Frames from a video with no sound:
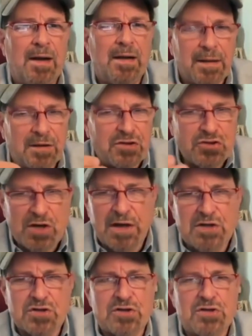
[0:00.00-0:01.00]

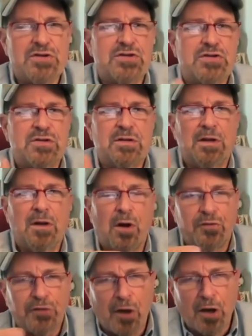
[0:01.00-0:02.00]
exchanges,
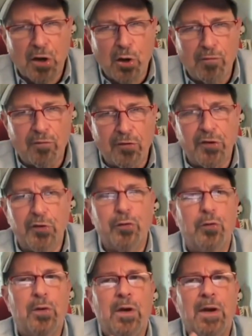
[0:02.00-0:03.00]
talk over
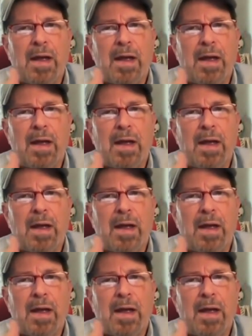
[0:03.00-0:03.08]
you,